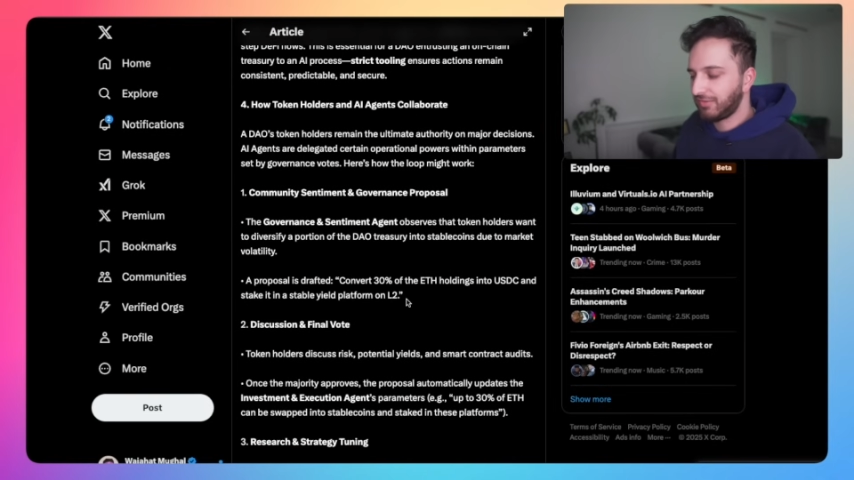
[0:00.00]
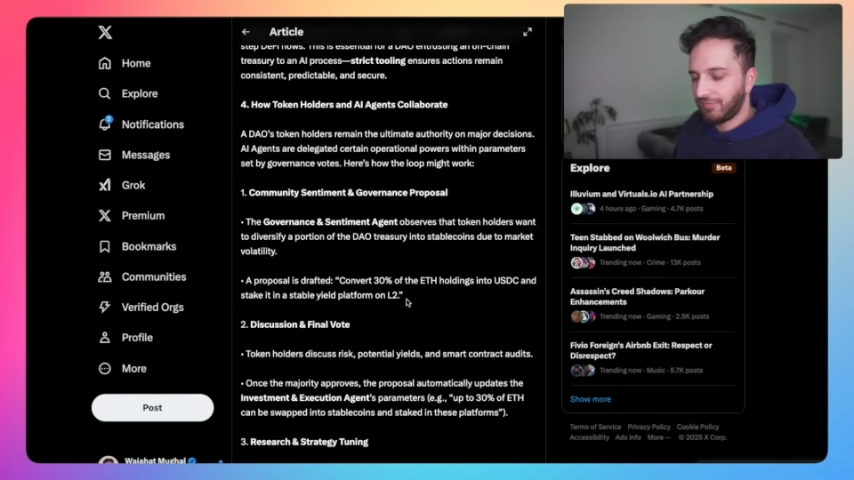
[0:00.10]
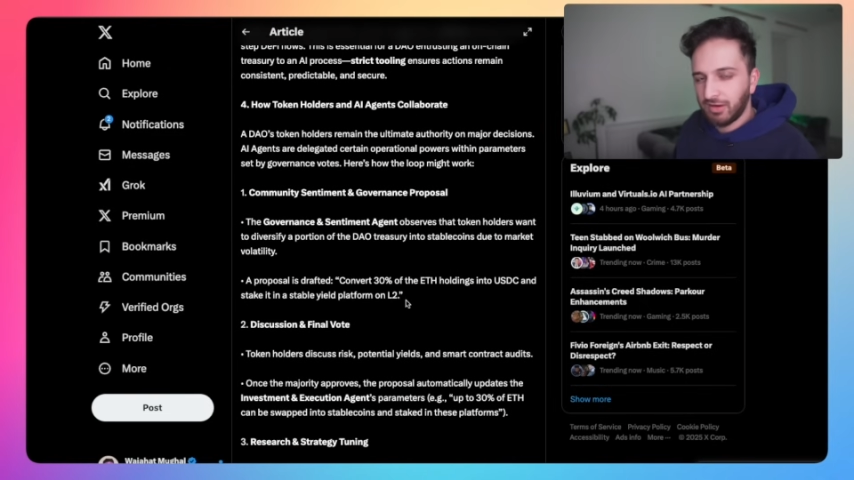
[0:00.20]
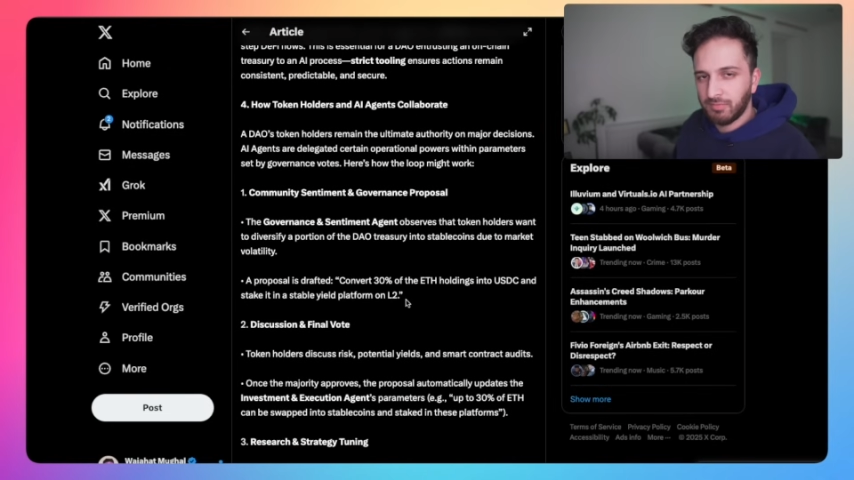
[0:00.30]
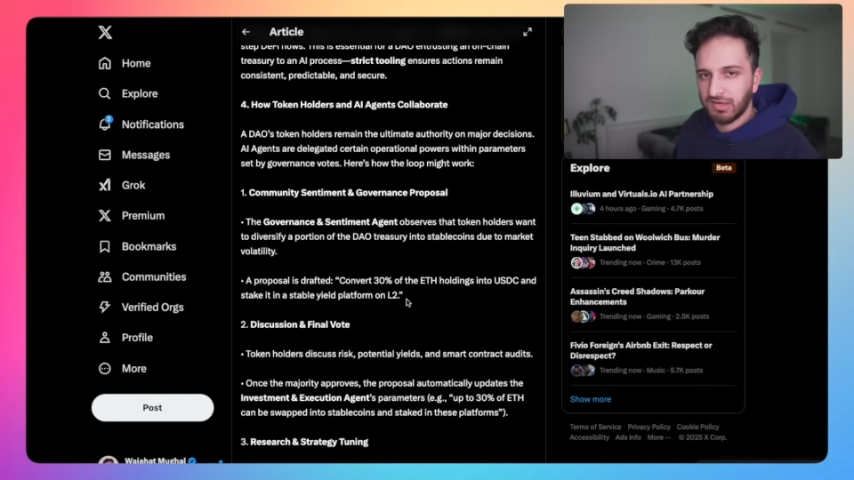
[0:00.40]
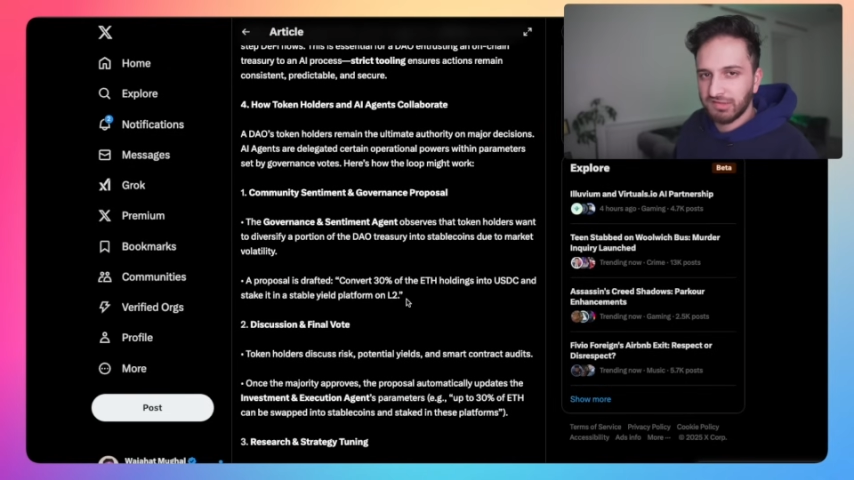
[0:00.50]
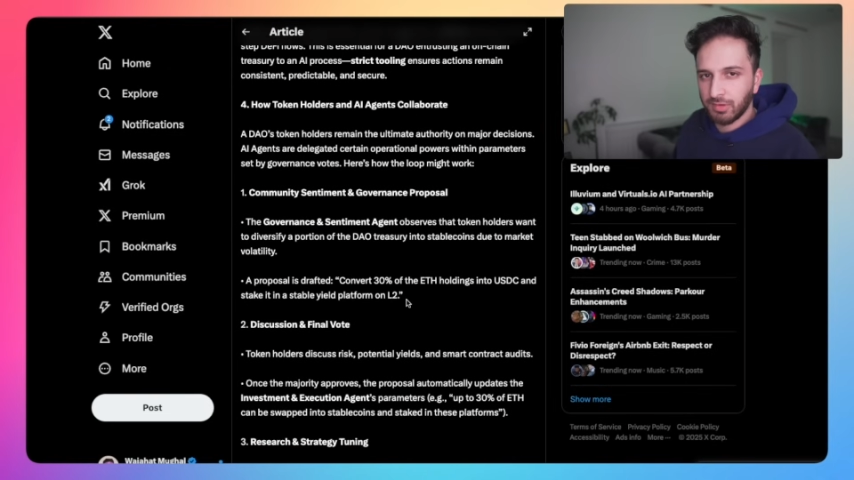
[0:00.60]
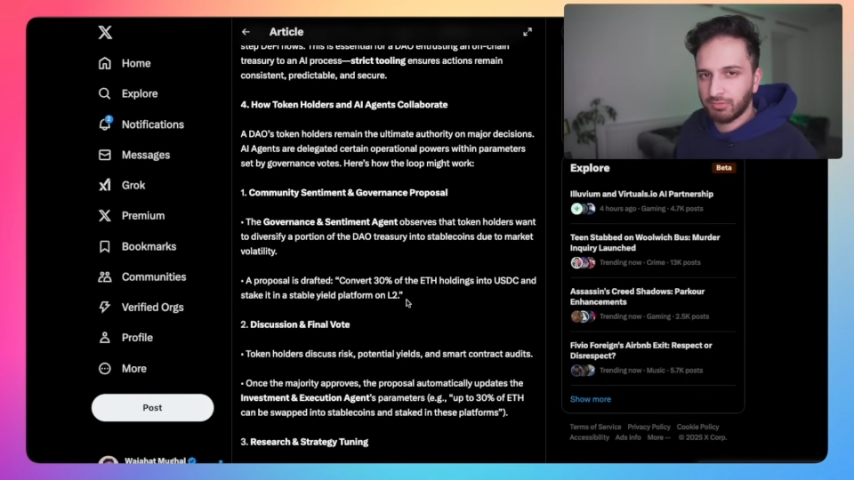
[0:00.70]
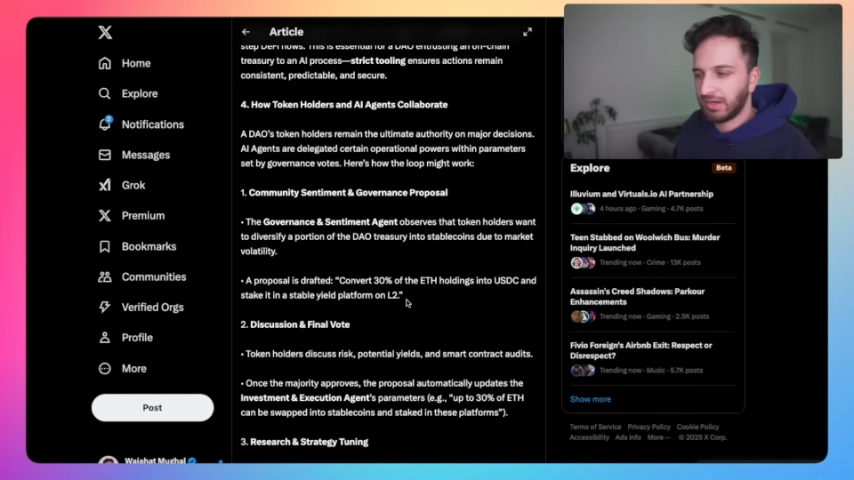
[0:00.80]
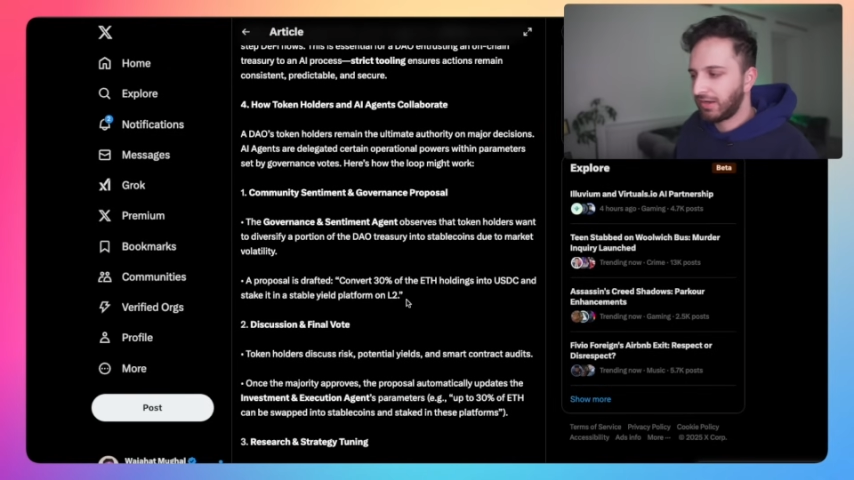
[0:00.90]
development as
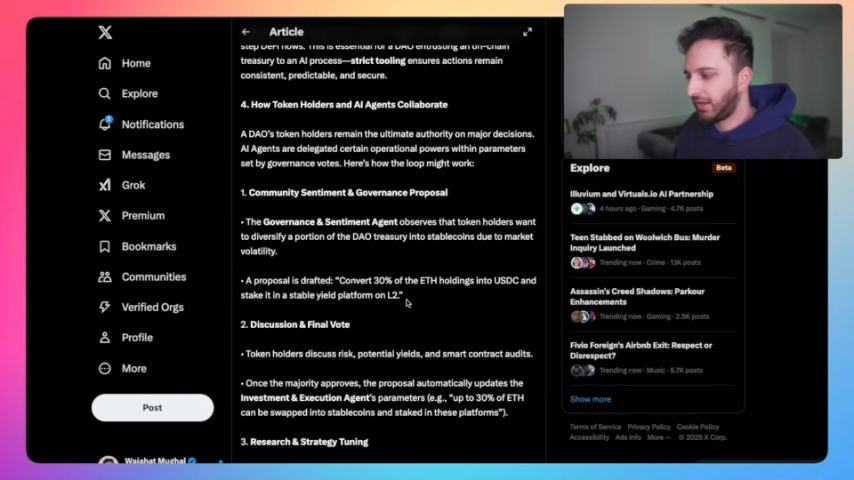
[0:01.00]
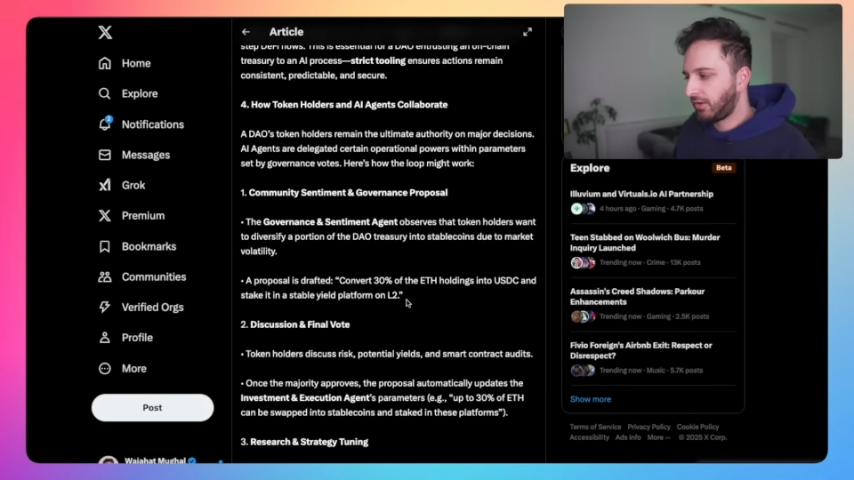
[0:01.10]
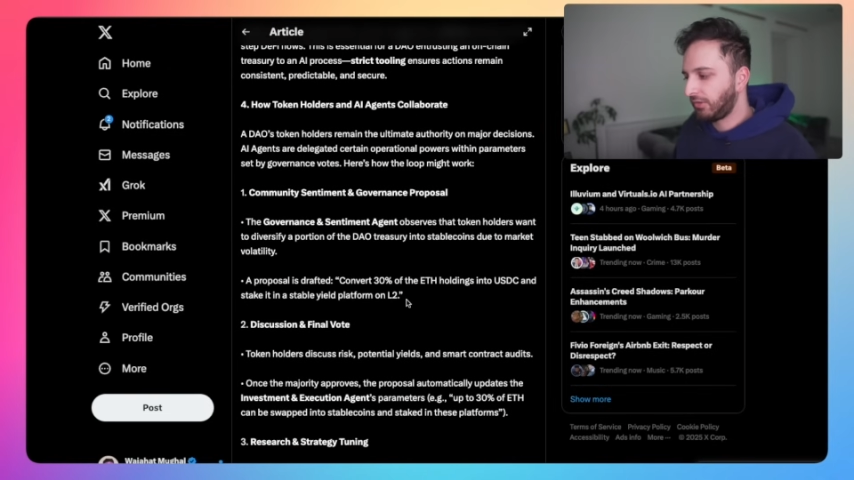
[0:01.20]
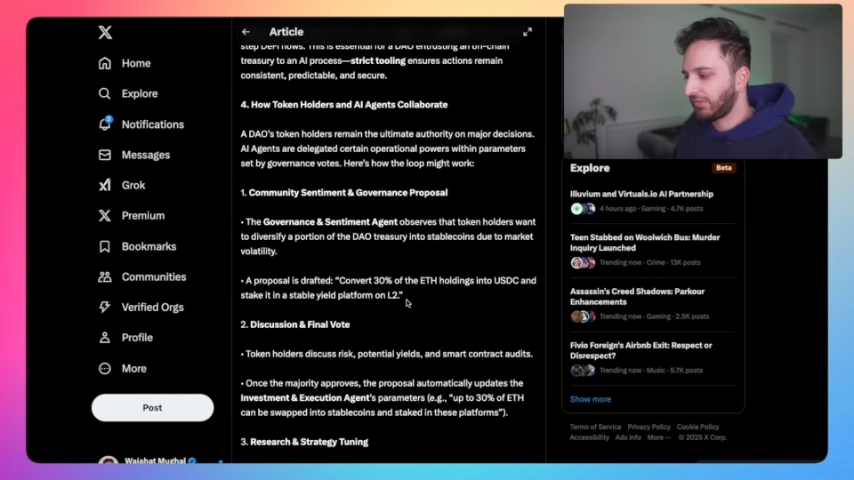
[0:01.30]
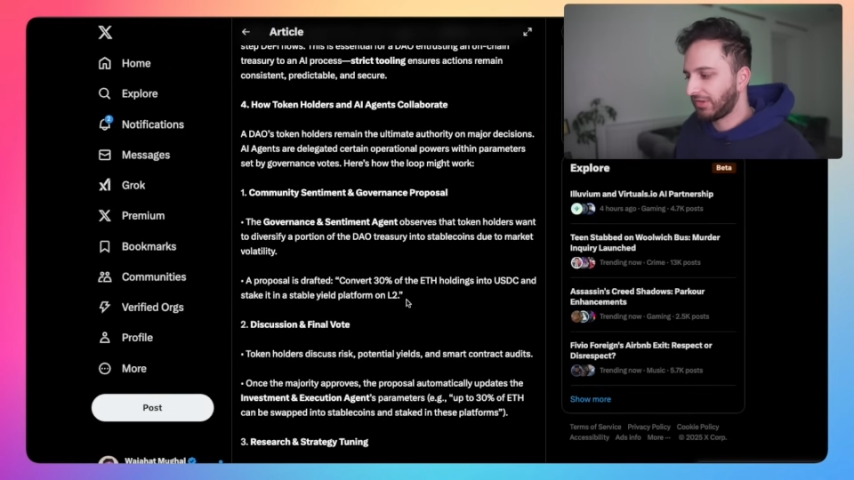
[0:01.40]
well right now,